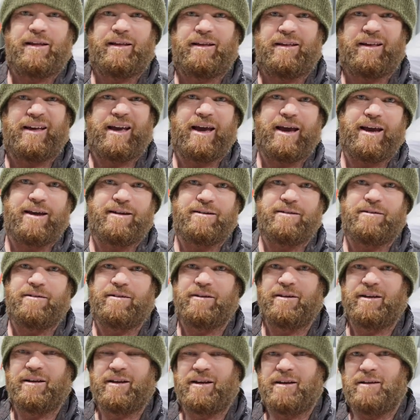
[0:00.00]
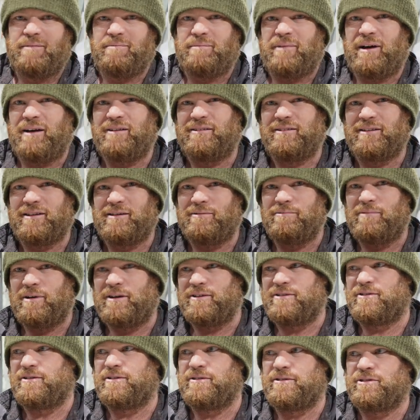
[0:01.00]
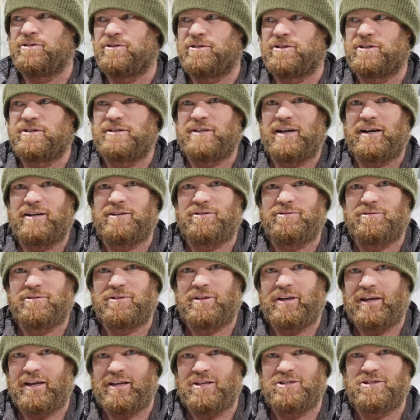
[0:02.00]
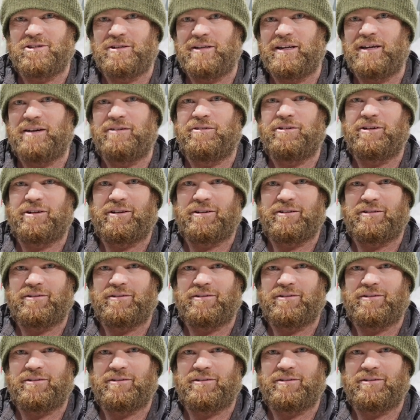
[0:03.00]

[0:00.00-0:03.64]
And basically once I sort of start doing the engineering,